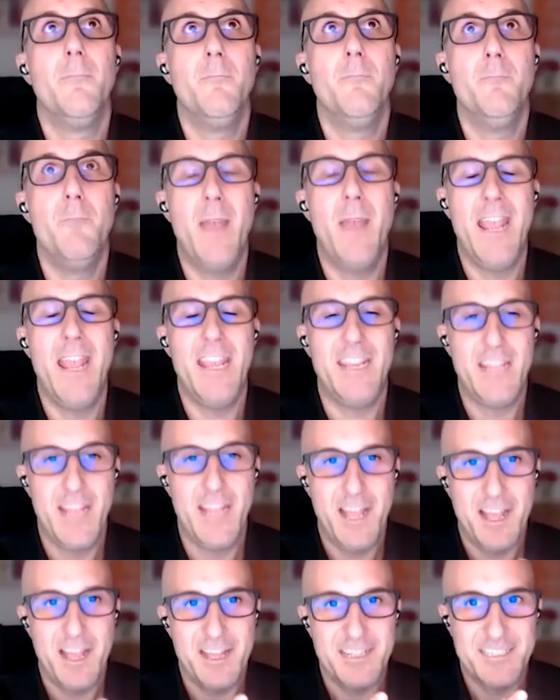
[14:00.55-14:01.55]
make
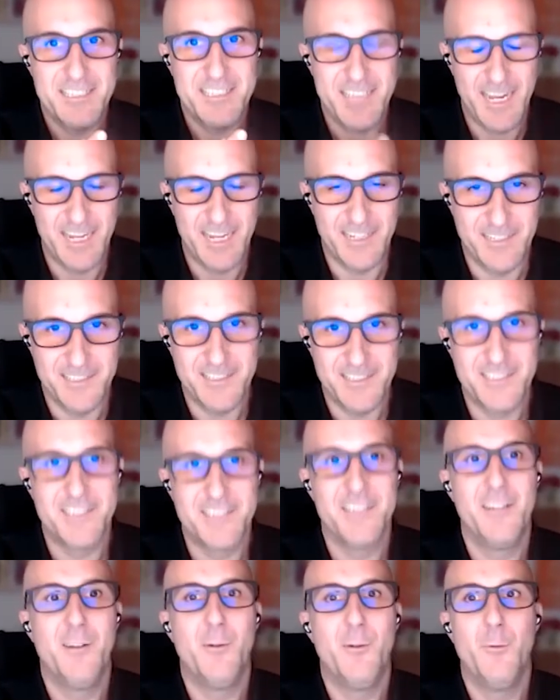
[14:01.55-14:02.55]

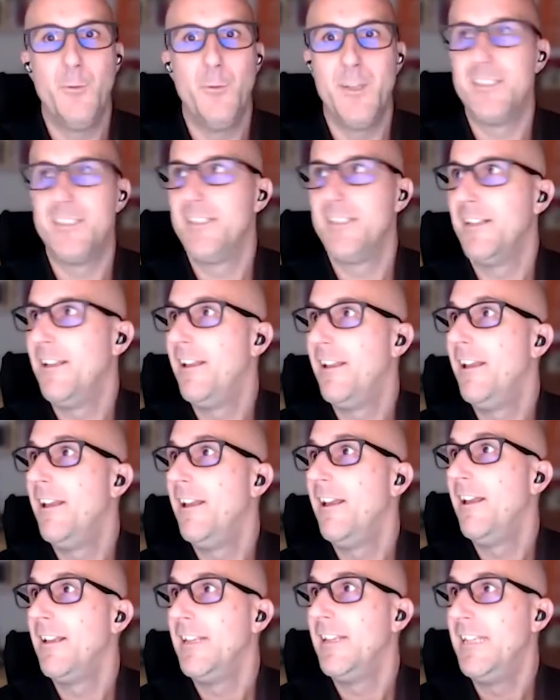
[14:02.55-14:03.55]
sense, which
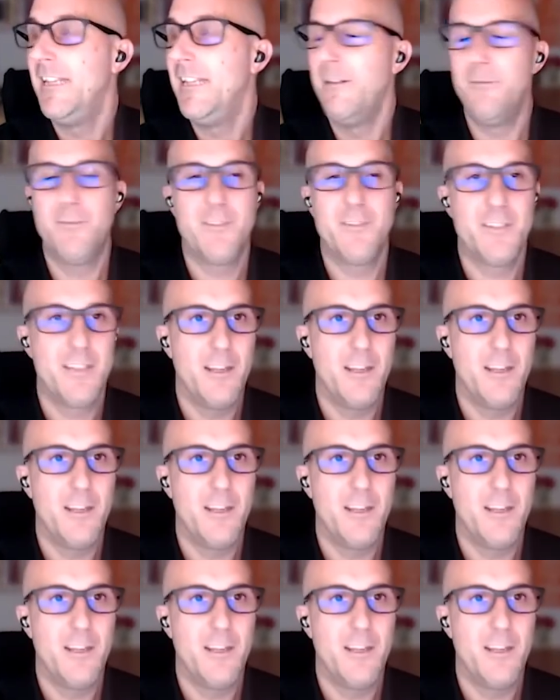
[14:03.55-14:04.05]
gives